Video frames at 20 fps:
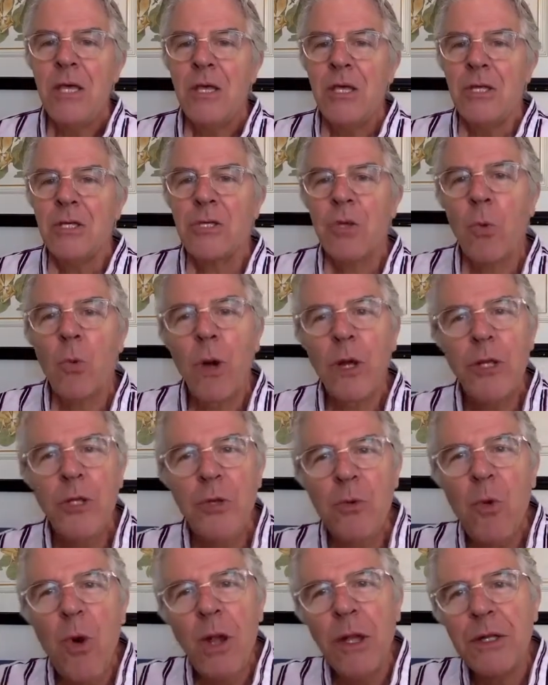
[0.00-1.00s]
So what
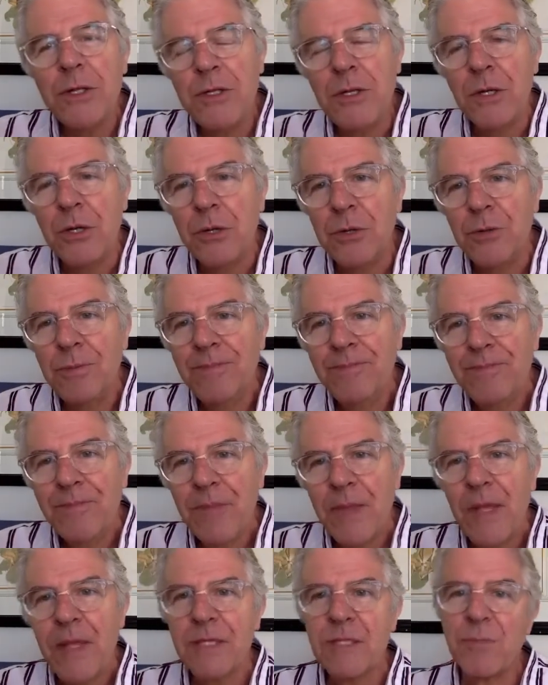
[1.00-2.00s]
you want to do
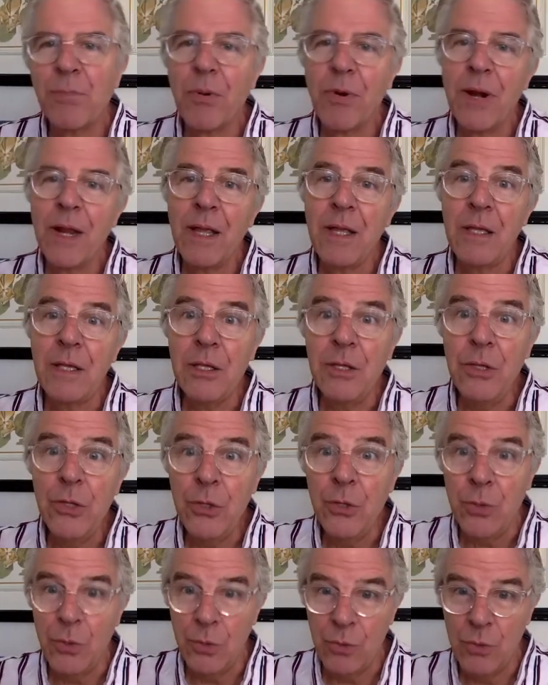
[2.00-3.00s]
is bring
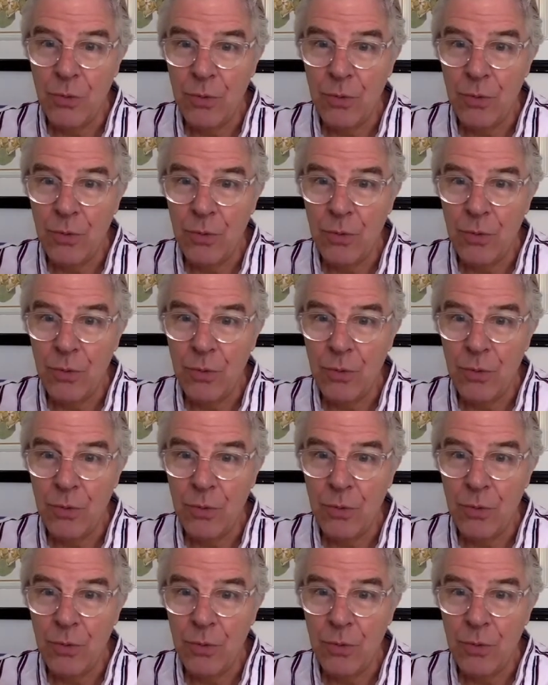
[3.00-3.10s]
you,